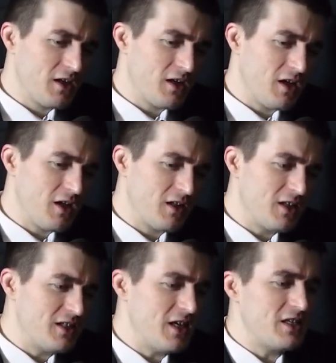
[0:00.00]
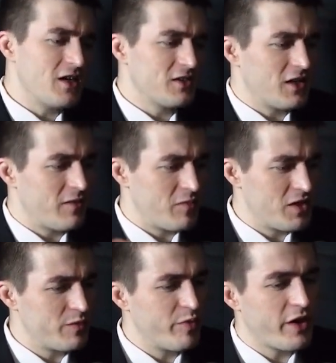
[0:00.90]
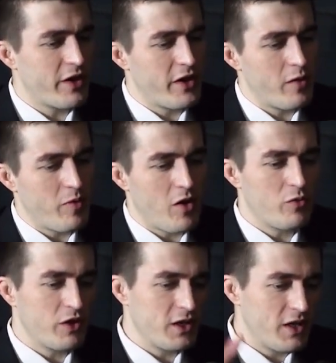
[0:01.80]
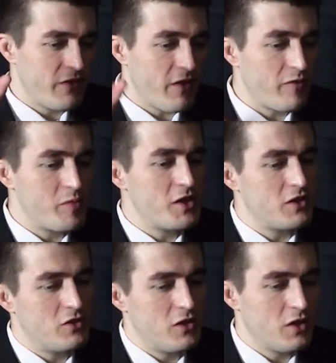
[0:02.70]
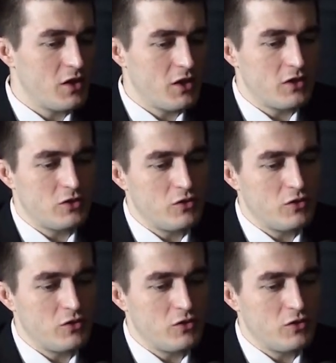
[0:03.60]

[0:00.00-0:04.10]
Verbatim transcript: the details that everybody's bickering about. We're going to give everybody $2,000.